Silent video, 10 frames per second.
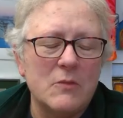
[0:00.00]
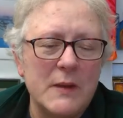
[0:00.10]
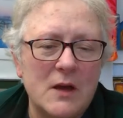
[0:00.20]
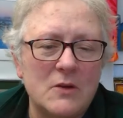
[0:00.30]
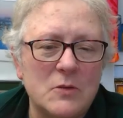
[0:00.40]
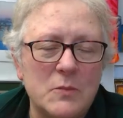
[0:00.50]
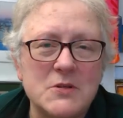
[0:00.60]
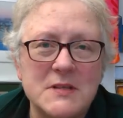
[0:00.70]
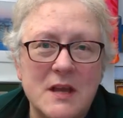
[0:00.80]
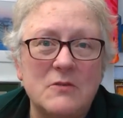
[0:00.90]
be
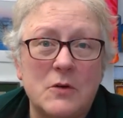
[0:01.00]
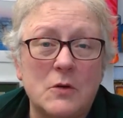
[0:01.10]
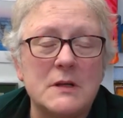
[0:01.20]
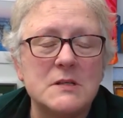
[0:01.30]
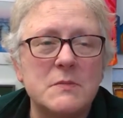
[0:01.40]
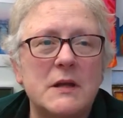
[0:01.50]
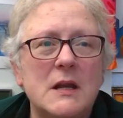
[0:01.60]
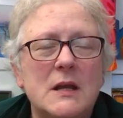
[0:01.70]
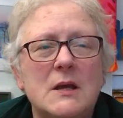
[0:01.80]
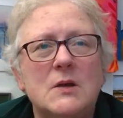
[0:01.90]
100% focused, but
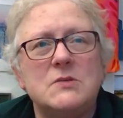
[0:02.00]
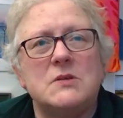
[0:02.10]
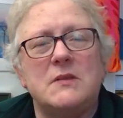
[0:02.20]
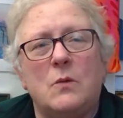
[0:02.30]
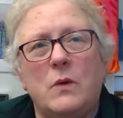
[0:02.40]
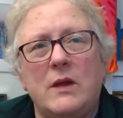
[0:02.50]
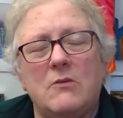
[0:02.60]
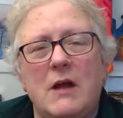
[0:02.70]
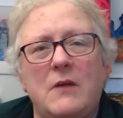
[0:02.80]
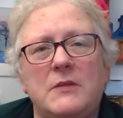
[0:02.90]
so that we
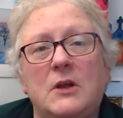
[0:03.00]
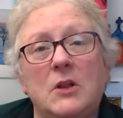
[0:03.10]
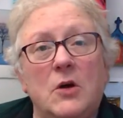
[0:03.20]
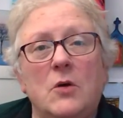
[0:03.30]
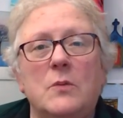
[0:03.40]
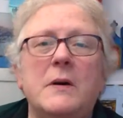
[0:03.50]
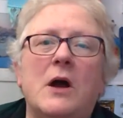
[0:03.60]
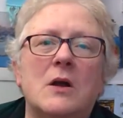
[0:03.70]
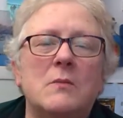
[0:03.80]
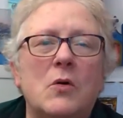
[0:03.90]
around the globe
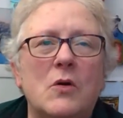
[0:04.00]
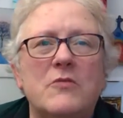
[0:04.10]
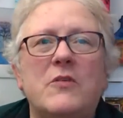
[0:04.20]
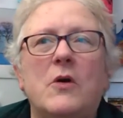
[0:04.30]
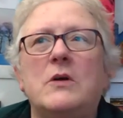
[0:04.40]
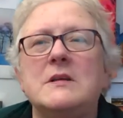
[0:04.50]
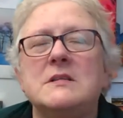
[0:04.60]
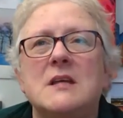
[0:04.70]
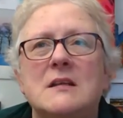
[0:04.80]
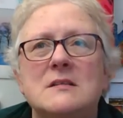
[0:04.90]
are more
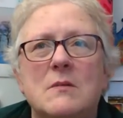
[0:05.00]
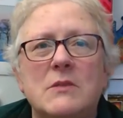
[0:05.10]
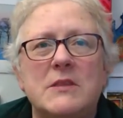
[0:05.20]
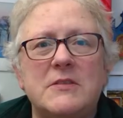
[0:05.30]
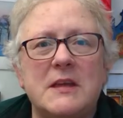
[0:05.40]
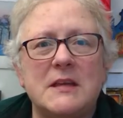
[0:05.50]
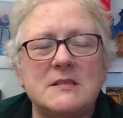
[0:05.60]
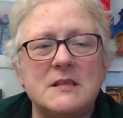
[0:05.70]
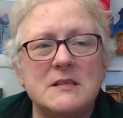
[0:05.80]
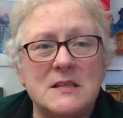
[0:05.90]
focused on some of the
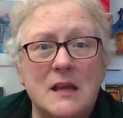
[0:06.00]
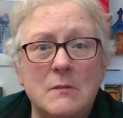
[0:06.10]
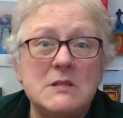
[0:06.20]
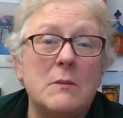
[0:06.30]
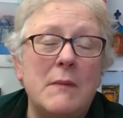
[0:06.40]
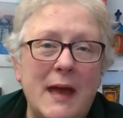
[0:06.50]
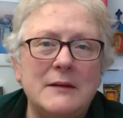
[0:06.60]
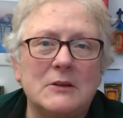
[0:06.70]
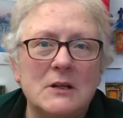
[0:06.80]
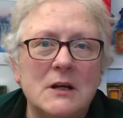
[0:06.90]
things that seem to
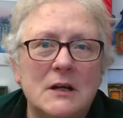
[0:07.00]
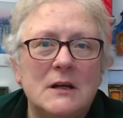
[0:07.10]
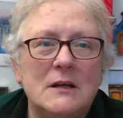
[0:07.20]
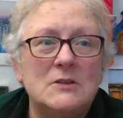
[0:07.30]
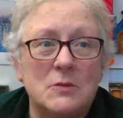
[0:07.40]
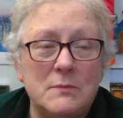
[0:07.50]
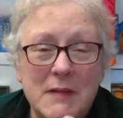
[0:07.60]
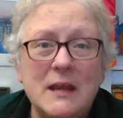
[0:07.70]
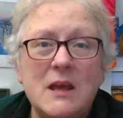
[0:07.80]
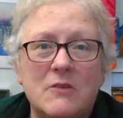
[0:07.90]
matter to
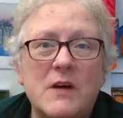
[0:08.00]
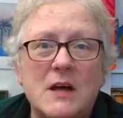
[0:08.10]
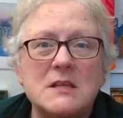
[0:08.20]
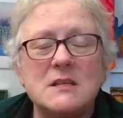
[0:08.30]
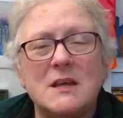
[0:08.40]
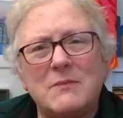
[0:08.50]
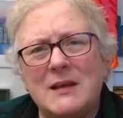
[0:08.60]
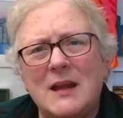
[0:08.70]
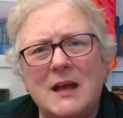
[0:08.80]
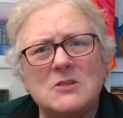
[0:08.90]
many of us, but
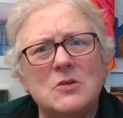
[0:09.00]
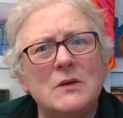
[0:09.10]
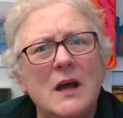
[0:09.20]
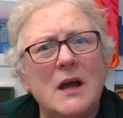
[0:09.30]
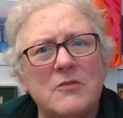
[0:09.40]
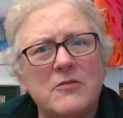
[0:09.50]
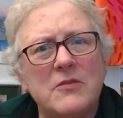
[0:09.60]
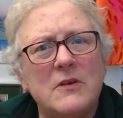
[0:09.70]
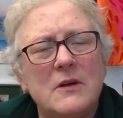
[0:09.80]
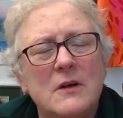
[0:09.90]
not to
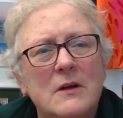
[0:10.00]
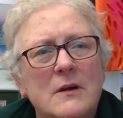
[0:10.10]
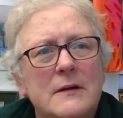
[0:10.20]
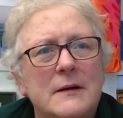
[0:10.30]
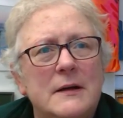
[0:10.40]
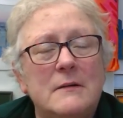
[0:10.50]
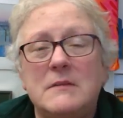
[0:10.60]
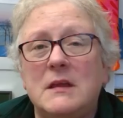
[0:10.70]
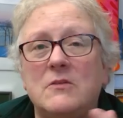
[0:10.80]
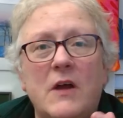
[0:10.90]
enough.
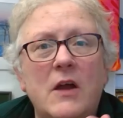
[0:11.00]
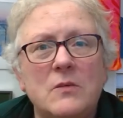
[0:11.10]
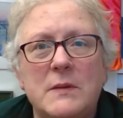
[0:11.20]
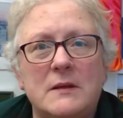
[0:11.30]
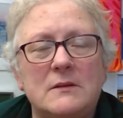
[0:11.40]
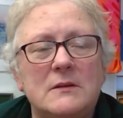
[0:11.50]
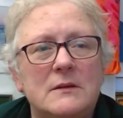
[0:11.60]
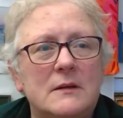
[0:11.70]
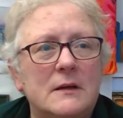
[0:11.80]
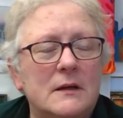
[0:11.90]
The environment,
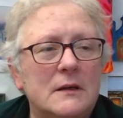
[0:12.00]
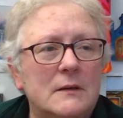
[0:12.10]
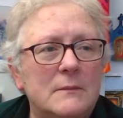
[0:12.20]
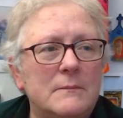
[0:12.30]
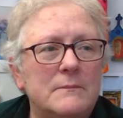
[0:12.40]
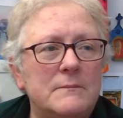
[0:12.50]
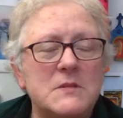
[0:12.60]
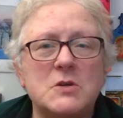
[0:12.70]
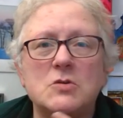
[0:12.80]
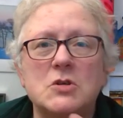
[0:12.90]

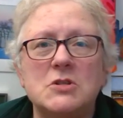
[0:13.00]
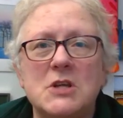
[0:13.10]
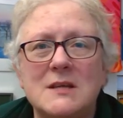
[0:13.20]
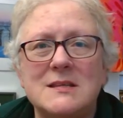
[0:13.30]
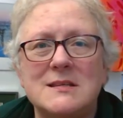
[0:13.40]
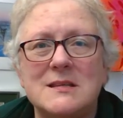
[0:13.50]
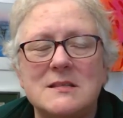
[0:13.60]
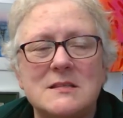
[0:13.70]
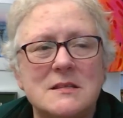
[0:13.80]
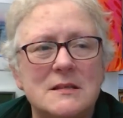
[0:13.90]
social
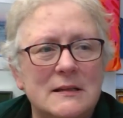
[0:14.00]
justice,